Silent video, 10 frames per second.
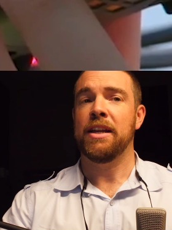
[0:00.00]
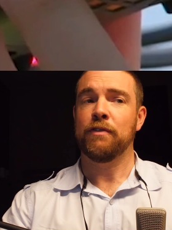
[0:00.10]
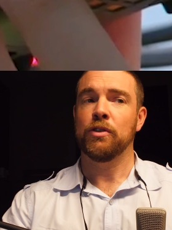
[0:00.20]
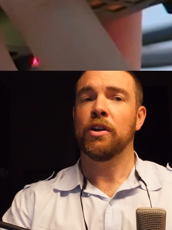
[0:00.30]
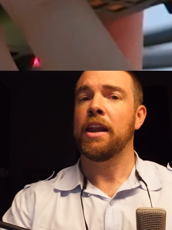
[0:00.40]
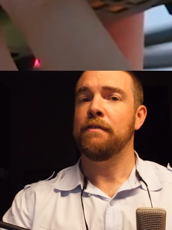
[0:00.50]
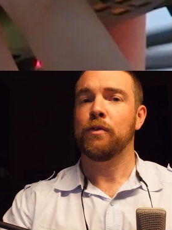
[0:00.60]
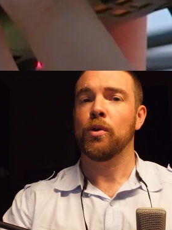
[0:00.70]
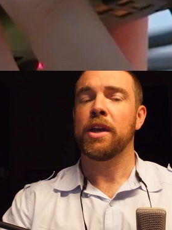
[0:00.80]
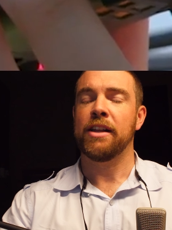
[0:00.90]
And if you look at it in
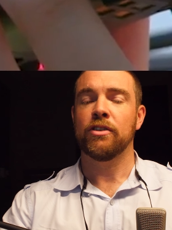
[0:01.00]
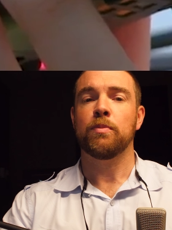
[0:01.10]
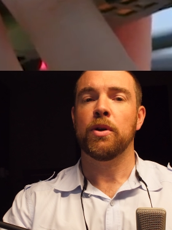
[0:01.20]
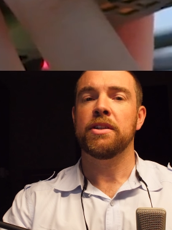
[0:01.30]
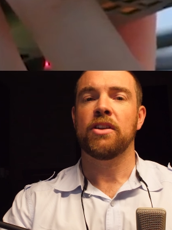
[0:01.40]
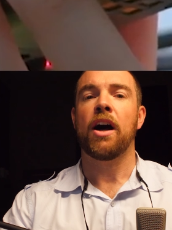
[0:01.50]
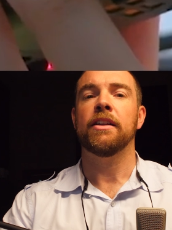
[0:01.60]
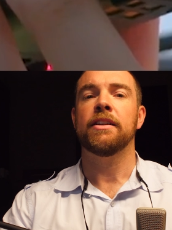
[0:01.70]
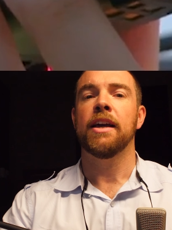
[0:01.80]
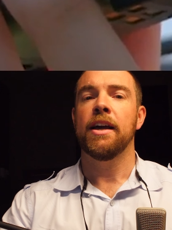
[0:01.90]
4K, it looks pretty
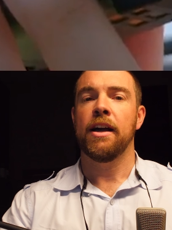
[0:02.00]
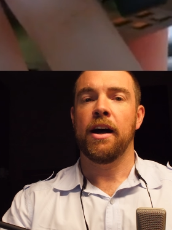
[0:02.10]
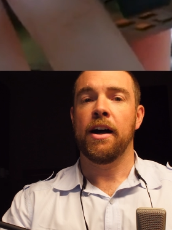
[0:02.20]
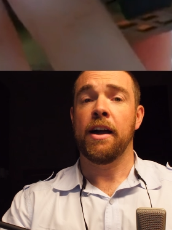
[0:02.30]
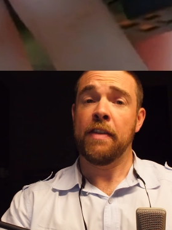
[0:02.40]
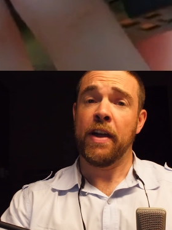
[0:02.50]
solid. And